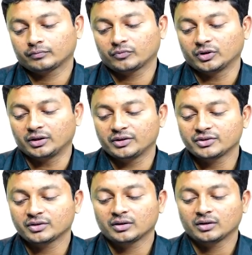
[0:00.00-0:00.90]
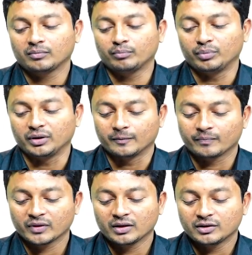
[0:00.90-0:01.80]
that is B.
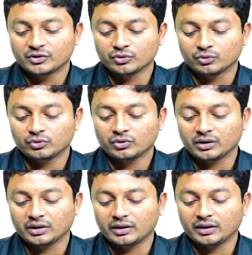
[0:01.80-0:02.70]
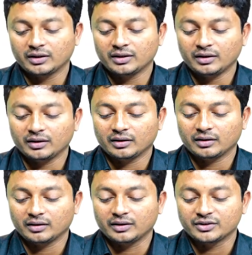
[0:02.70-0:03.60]
So A
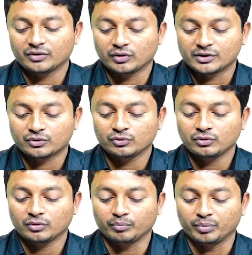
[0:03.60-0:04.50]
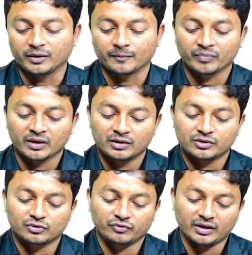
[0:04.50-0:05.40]
is equals to B.
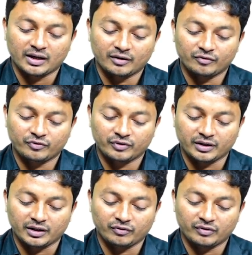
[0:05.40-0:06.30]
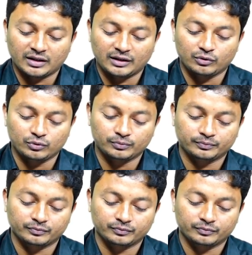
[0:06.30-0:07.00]
So we have A value